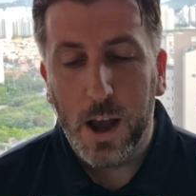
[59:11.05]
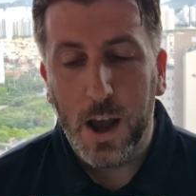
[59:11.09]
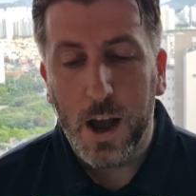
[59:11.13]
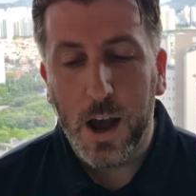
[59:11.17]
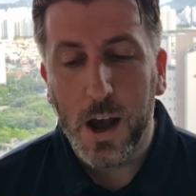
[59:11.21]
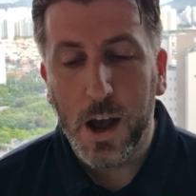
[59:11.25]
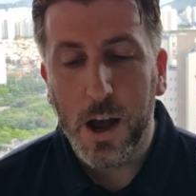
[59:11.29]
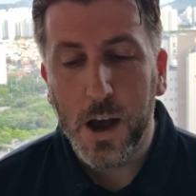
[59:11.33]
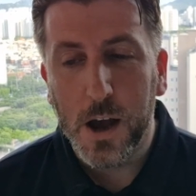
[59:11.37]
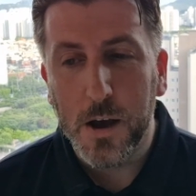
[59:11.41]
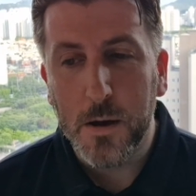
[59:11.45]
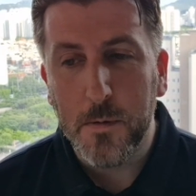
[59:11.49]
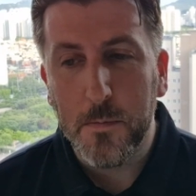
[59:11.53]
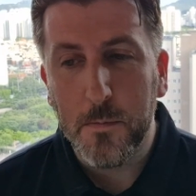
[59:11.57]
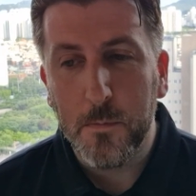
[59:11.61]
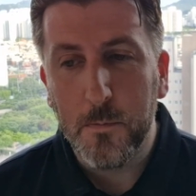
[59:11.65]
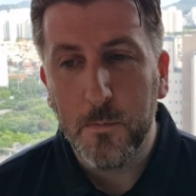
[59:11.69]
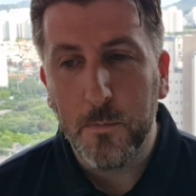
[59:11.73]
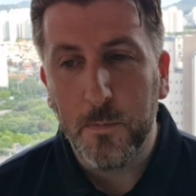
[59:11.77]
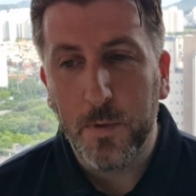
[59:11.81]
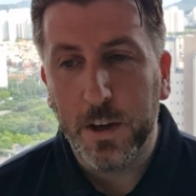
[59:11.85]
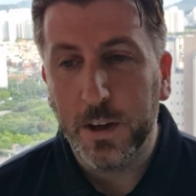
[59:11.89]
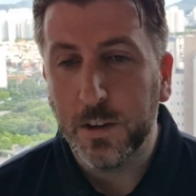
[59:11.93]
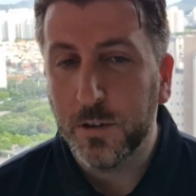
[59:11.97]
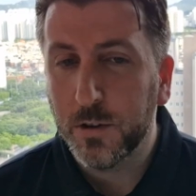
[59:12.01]

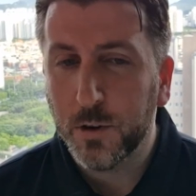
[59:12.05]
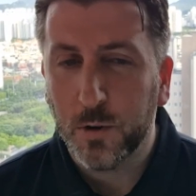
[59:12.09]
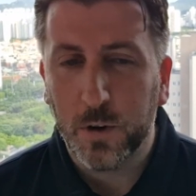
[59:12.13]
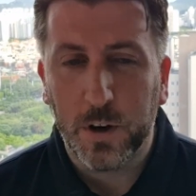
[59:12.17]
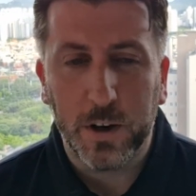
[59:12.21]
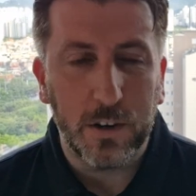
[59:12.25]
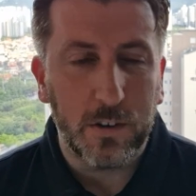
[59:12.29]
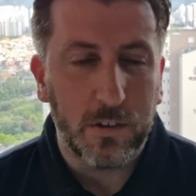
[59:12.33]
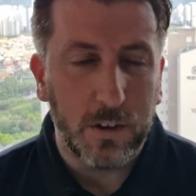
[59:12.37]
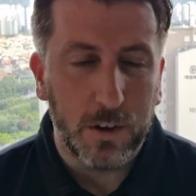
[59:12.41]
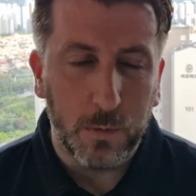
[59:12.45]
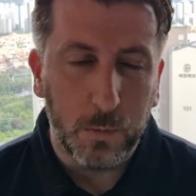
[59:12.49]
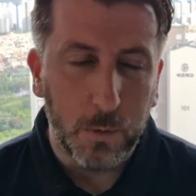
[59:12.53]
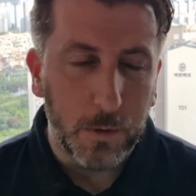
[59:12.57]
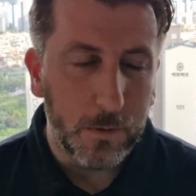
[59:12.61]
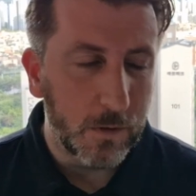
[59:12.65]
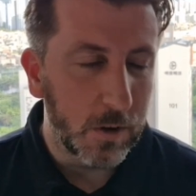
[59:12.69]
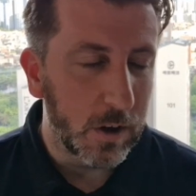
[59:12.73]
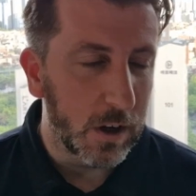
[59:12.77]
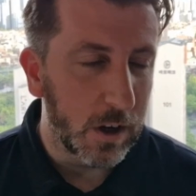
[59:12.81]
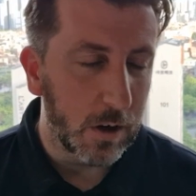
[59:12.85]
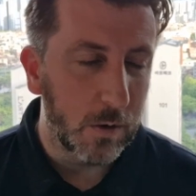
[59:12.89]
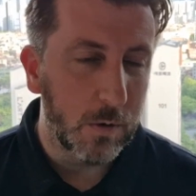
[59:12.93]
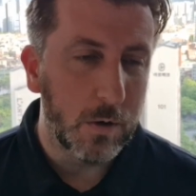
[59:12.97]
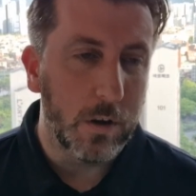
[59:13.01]
Um, he's credited with,
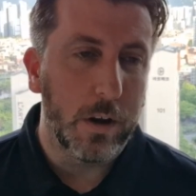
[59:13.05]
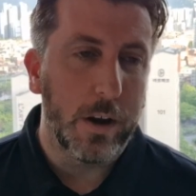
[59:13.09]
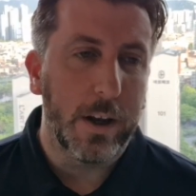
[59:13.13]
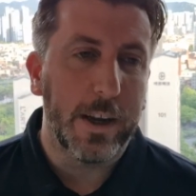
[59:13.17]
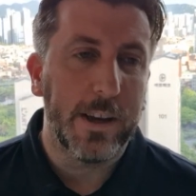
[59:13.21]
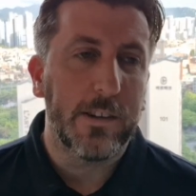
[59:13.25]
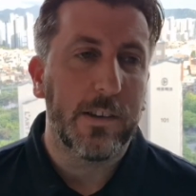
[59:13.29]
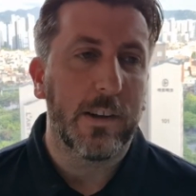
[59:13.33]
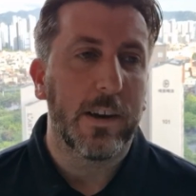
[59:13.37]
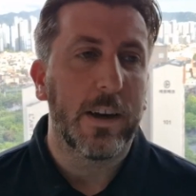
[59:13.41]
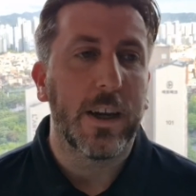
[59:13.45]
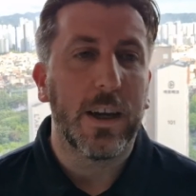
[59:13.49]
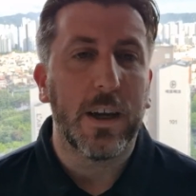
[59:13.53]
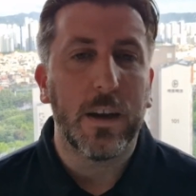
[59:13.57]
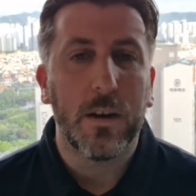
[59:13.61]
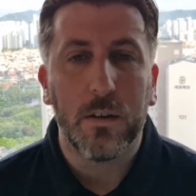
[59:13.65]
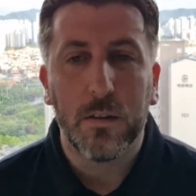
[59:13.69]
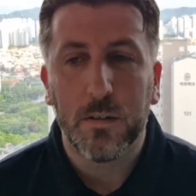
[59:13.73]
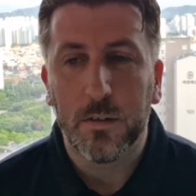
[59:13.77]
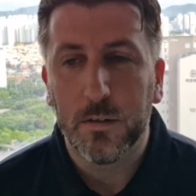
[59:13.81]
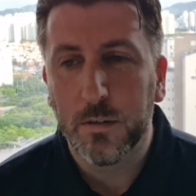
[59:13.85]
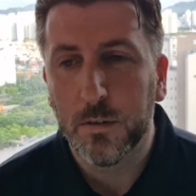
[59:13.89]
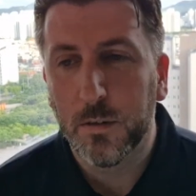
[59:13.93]
you know, Italy